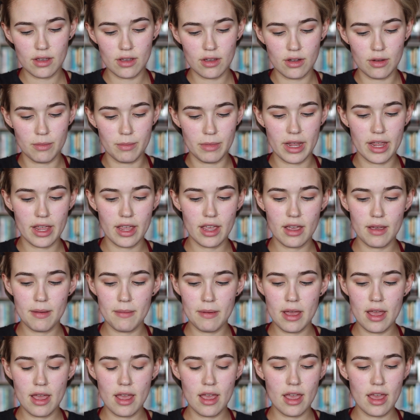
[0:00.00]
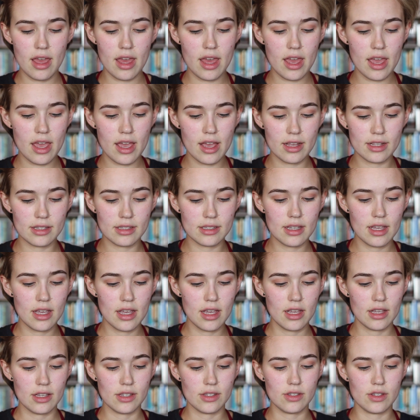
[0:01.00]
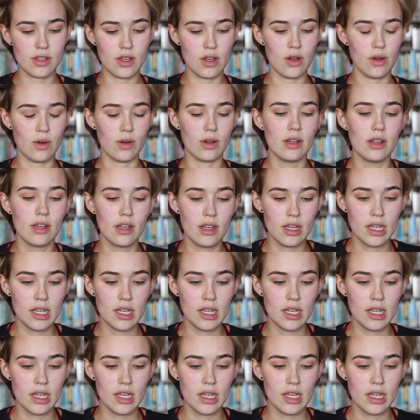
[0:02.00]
on my hand. So